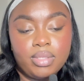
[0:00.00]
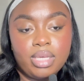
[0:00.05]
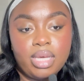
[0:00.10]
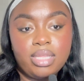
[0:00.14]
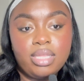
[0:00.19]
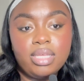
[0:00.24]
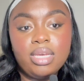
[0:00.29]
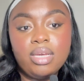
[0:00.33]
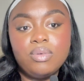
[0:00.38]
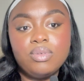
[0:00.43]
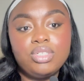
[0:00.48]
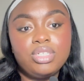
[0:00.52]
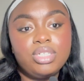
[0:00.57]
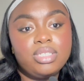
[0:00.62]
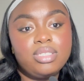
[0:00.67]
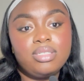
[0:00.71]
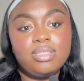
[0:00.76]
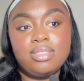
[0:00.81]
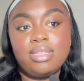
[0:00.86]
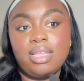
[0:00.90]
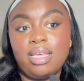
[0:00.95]
I think I was
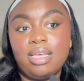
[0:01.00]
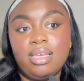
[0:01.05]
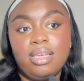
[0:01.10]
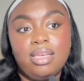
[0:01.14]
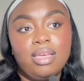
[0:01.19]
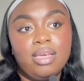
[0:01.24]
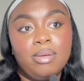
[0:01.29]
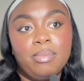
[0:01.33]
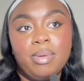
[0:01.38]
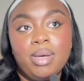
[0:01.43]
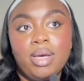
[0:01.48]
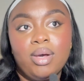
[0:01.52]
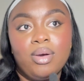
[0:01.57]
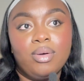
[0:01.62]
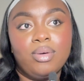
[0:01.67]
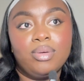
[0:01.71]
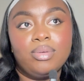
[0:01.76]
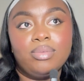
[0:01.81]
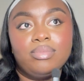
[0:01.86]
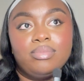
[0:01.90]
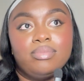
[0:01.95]
just thinking
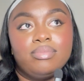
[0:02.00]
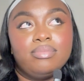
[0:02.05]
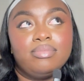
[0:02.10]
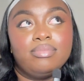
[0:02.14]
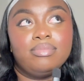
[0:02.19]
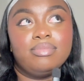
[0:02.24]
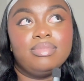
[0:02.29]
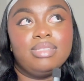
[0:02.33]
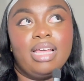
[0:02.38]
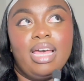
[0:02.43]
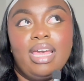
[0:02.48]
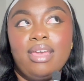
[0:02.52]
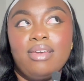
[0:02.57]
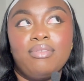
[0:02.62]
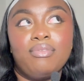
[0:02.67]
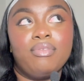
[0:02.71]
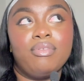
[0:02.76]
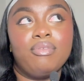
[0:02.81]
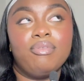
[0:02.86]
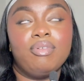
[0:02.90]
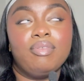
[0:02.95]
about
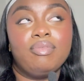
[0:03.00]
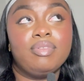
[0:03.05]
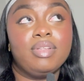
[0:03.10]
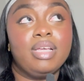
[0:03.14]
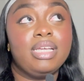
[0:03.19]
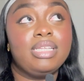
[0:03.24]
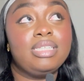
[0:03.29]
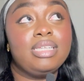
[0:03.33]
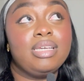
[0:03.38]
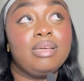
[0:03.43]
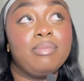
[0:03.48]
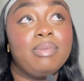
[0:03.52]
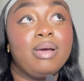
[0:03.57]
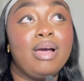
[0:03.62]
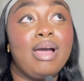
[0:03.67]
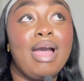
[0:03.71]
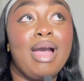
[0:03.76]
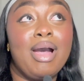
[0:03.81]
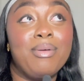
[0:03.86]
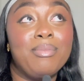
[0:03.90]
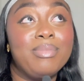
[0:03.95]
life and reflecting
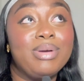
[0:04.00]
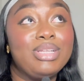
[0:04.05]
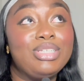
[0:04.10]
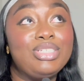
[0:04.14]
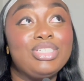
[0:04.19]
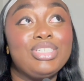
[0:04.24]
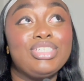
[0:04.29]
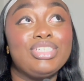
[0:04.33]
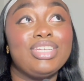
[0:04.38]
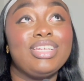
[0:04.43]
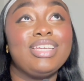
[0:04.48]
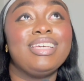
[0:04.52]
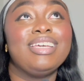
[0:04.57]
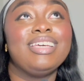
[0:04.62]
about how much